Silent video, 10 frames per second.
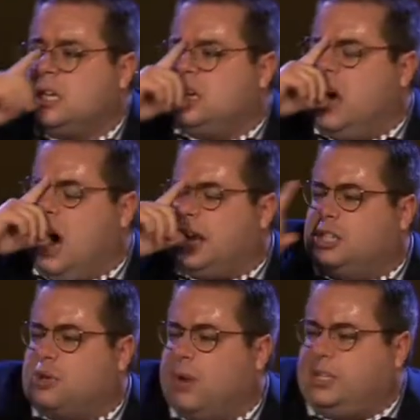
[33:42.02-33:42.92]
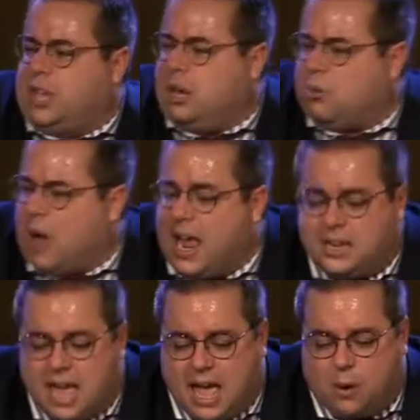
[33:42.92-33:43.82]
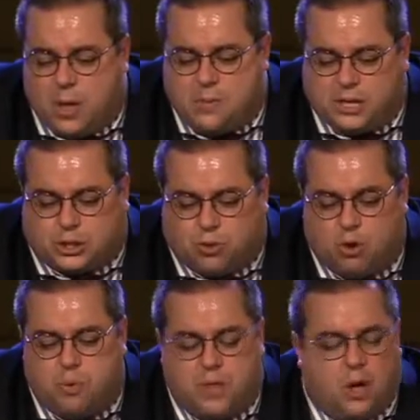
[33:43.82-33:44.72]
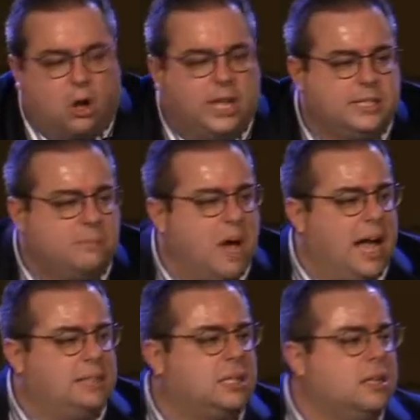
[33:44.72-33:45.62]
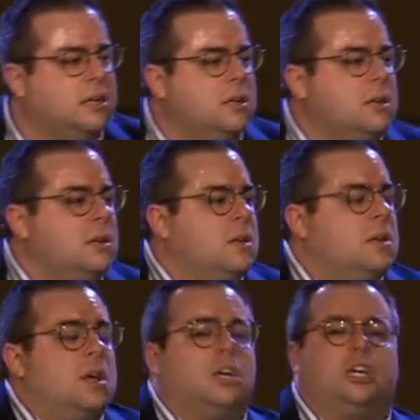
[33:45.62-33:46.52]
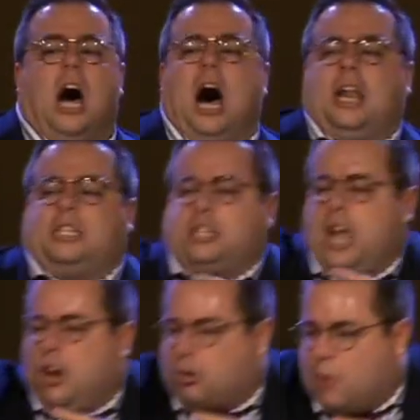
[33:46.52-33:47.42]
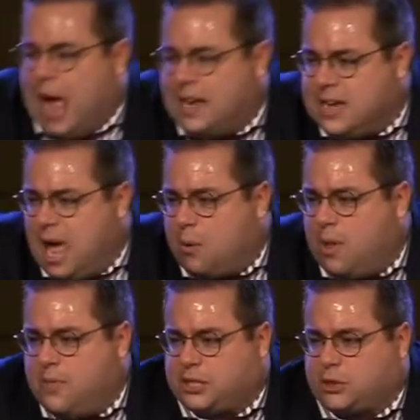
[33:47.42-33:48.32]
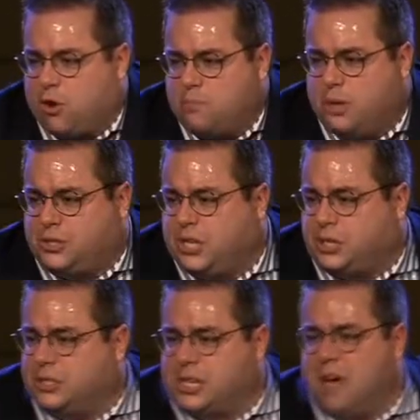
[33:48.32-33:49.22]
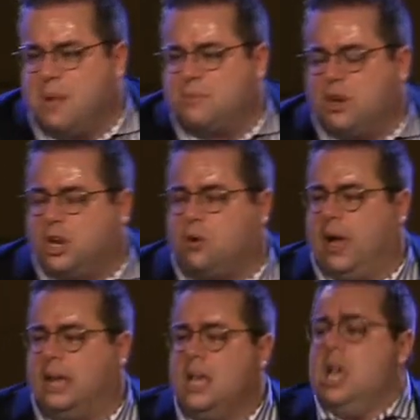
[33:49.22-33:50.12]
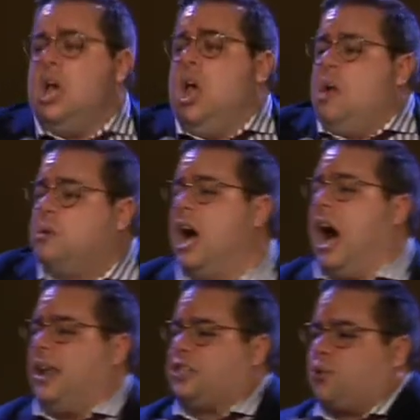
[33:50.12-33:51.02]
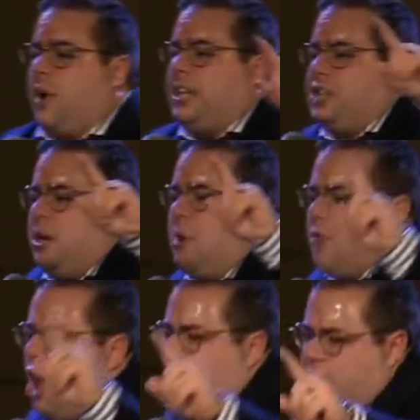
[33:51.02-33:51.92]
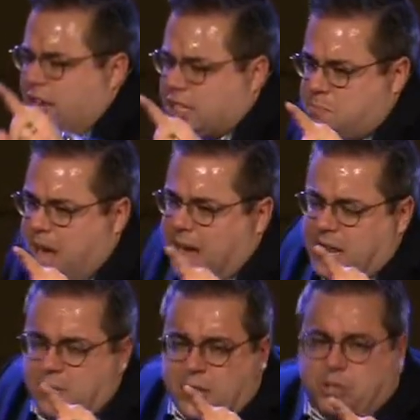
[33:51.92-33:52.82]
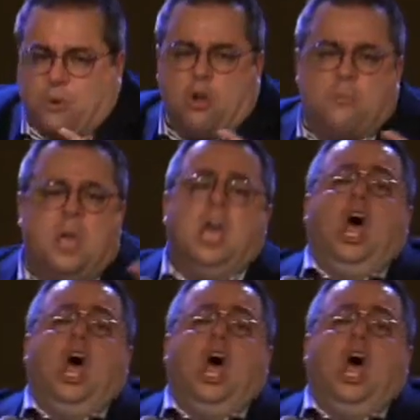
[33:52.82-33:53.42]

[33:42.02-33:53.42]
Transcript: God is reaching right now in this room with all his might. God is here right now in this room. Musicians, come, I'm going to quit. God is reaching with all of his might in this room.